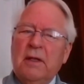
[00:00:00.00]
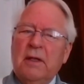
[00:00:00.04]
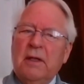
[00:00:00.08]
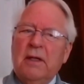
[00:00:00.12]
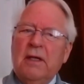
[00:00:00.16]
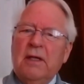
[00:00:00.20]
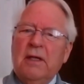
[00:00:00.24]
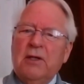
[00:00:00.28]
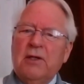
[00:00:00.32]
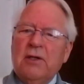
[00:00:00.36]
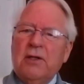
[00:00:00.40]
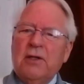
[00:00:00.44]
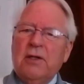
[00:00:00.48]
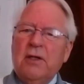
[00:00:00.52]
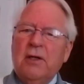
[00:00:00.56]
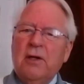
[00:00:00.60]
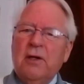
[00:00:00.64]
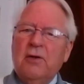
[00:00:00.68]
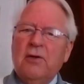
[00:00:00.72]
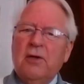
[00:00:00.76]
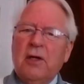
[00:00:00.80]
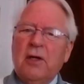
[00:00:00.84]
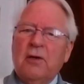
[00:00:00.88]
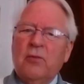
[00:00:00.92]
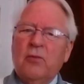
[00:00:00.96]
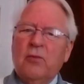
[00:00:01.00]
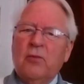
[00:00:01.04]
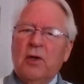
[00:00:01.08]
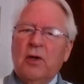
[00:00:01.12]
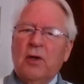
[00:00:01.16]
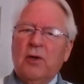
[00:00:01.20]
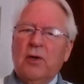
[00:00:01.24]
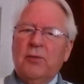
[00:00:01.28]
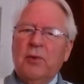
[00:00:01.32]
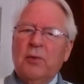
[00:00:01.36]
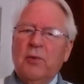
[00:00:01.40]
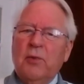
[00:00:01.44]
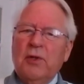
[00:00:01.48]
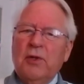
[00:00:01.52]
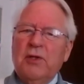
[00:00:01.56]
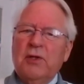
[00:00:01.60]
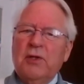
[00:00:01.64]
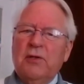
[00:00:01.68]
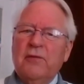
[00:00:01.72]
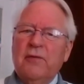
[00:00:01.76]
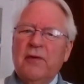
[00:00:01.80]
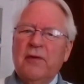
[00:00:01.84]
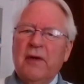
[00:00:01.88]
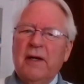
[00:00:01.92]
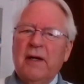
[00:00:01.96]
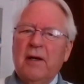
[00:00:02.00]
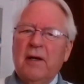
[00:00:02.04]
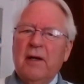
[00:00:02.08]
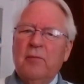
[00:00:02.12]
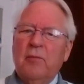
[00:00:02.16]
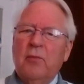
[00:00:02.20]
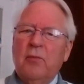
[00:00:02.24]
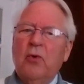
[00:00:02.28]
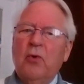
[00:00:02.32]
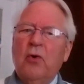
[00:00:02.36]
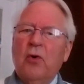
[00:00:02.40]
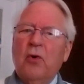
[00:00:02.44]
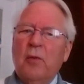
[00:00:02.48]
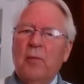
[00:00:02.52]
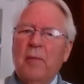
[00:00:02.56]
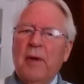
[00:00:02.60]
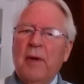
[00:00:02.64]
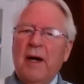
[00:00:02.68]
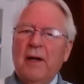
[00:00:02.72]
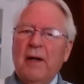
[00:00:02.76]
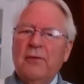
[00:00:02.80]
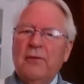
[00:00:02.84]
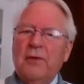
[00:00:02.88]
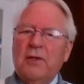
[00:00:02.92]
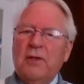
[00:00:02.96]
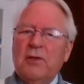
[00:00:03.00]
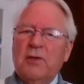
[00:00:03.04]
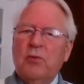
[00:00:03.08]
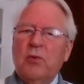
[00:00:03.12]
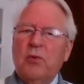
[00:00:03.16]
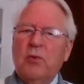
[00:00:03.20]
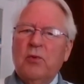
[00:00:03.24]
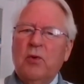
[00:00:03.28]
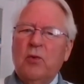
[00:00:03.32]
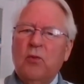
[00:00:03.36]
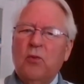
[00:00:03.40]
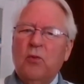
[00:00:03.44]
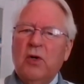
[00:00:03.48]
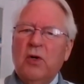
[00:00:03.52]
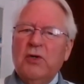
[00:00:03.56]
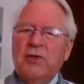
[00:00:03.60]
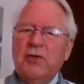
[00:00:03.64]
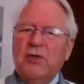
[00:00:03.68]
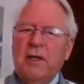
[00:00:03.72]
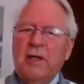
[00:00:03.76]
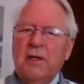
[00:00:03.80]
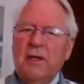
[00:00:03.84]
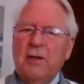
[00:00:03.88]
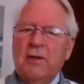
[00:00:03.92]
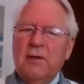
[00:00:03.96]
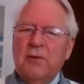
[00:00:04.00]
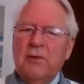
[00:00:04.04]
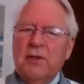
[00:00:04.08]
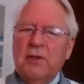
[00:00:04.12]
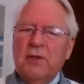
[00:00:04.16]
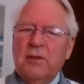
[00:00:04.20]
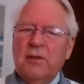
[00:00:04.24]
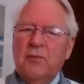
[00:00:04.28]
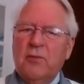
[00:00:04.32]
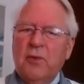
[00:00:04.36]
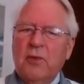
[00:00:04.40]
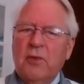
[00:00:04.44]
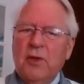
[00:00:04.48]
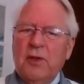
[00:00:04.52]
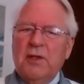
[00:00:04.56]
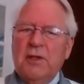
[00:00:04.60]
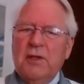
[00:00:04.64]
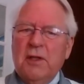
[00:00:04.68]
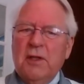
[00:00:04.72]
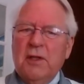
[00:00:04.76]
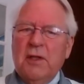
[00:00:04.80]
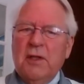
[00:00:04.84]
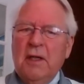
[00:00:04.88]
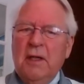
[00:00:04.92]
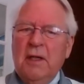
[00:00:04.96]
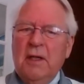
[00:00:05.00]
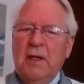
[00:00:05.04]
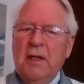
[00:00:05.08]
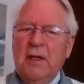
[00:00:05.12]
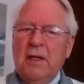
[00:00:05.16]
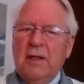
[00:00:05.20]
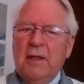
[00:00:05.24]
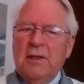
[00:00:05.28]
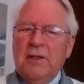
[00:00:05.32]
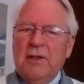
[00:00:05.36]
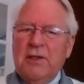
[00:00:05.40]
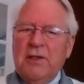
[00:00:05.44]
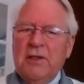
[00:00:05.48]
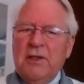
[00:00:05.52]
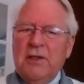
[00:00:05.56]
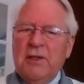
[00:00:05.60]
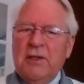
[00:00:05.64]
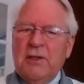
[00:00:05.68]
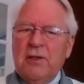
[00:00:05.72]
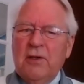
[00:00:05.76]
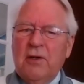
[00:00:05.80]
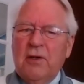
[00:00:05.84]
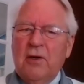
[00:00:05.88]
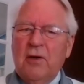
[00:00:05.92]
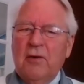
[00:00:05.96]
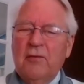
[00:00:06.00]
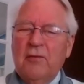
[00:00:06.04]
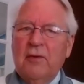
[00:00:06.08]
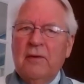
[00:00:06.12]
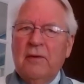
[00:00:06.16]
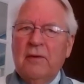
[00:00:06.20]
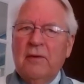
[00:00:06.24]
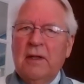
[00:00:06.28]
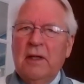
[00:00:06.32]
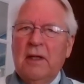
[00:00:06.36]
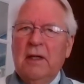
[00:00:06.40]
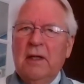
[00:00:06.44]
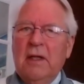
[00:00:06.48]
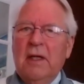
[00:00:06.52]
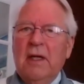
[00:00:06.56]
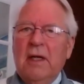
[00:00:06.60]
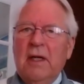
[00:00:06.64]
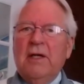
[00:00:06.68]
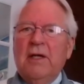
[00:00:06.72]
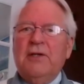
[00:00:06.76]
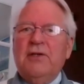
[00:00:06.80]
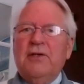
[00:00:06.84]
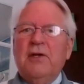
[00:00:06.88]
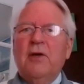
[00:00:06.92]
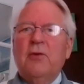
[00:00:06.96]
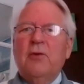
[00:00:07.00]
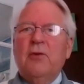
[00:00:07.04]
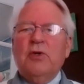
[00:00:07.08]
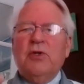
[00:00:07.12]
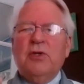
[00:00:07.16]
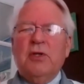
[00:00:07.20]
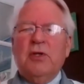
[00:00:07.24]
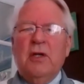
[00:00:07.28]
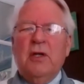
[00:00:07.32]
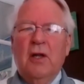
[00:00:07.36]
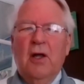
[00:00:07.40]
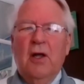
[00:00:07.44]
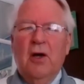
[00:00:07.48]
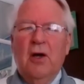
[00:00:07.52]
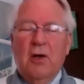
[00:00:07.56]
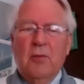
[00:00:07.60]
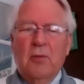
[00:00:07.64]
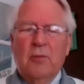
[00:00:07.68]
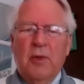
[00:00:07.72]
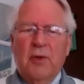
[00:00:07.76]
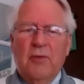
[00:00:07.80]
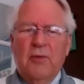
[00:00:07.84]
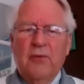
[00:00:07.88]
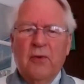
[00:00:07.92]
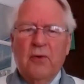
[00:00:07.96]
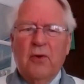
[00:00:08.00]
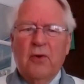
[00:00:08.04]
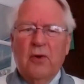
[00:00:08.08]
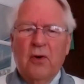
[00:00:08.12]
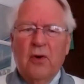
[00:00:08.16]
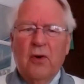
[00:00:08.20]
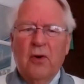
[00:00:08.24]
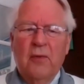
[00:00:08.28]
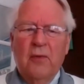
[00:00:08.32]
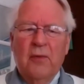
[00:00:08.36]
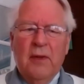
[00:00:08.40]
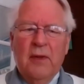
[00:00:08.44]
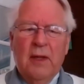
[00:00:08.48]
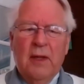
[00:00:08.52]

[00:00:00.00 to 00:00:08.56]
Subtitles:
into the yogic world, we wanted to find out more about this. What was Hinduism? What did it consist of? And so it wasn't long before